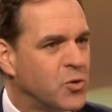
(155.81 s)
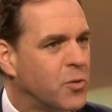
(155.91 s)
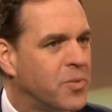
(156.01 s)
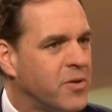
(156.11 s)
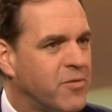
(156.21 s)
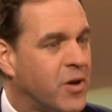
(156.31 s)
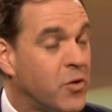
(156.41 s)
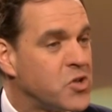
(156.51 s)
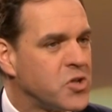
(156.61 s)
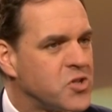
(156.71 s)
European
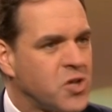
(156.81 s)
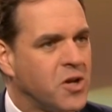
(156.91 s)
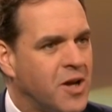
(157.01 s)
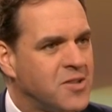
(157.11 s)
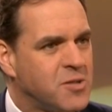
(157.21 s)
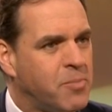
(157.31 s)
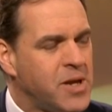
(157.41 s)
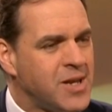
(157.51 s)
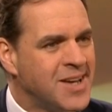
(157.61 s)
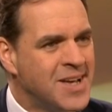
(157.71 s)
federation has turned out to
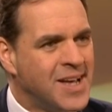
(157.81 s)
be.